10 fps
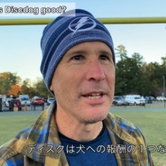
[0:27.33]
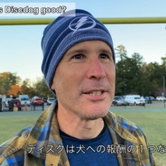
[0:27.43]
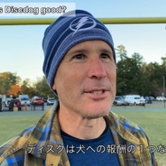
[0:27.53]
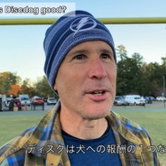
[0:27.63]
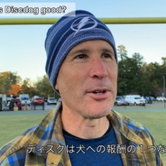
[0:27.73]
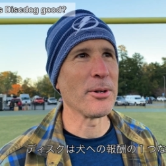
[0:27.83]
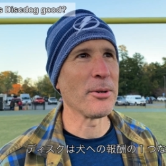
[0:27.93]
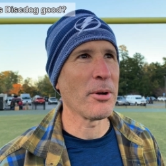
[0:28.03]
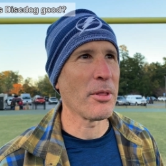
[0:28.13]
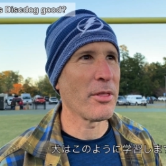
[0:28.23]

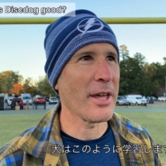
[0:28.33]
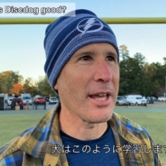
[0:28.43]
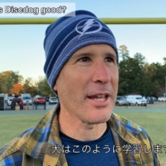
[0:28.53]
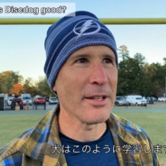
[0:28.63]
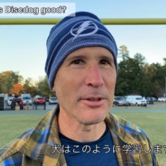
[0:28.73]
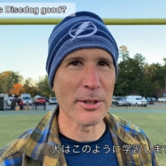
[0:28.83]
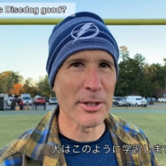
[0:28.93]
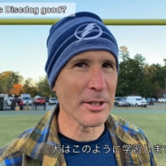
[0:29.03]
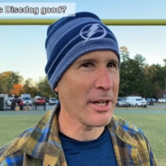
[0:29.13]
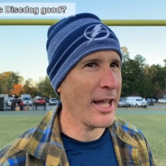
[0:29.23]
So they
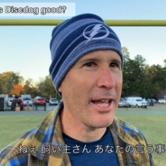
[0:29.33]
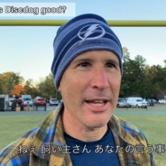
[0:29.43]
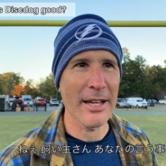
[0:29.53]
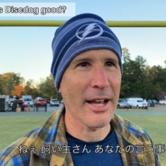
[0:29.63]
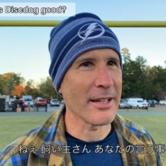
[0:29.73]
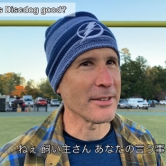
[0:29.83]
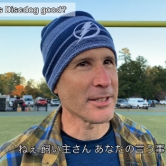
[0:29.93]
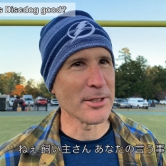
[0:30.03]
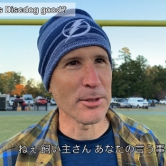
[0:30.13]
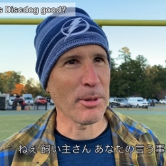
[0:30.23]
learn, hey, I
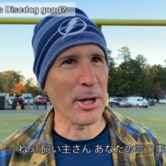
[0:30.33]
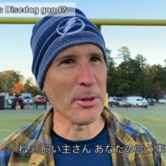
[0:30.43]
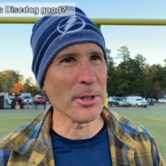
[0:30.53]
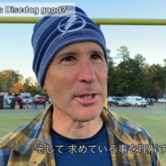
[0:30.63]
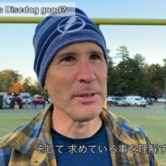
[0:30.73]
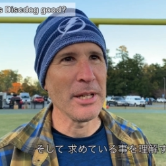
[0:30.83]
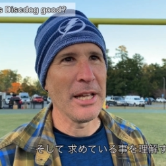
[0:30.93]
listen to my owner,